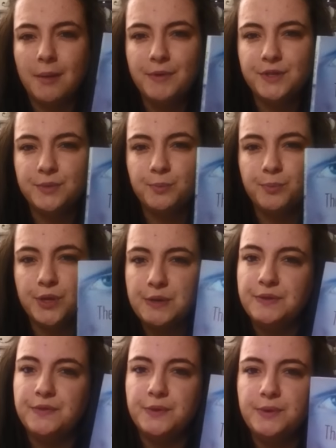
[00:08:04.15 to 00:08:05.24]
time. It's just
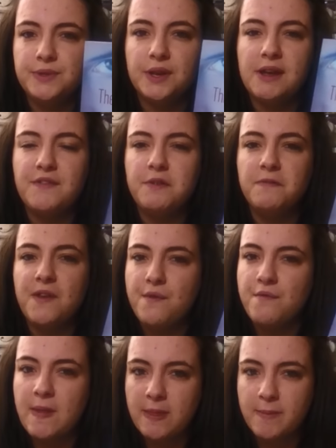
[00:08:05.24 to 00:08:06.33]
beautiful. So if you've
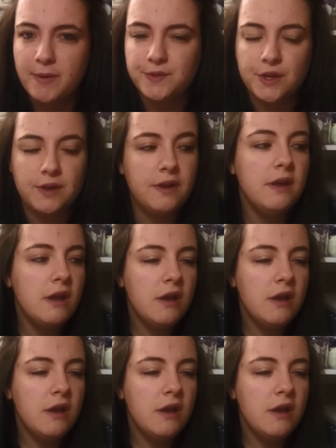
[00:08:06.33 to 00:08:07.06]
never read The Bell Jar,